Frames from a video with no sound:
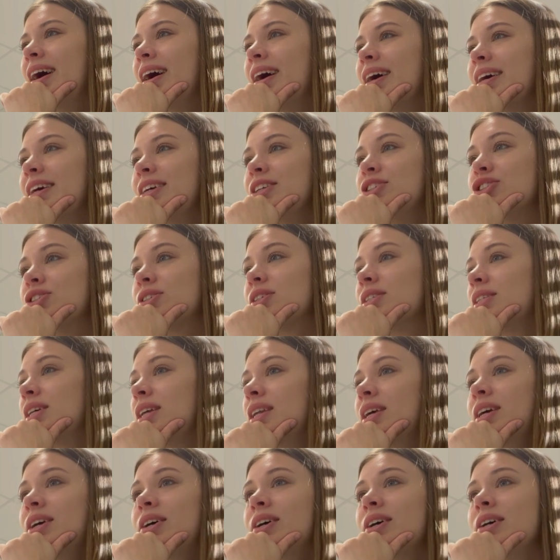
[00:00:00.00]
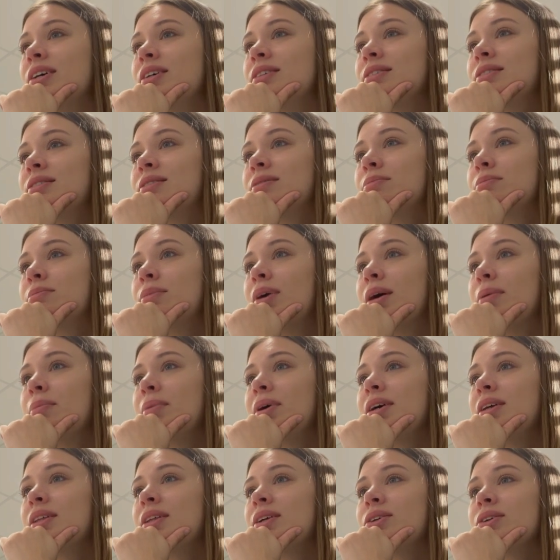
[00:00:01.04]
I just sit here by my
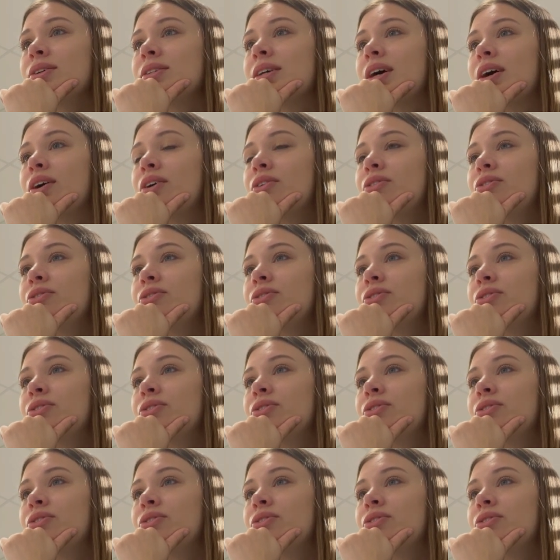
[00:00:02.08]
little self